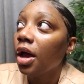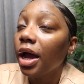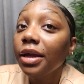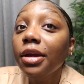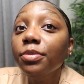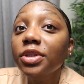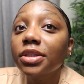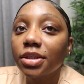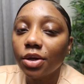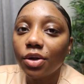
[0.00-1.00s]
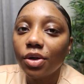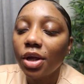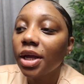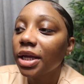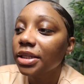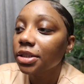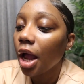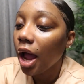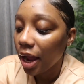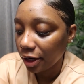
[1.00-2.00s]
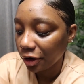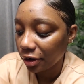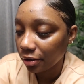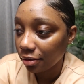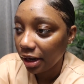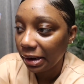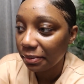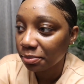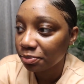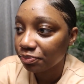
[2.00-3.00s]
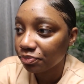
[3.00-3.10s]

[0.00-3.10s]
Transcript: i am still tired okay i'm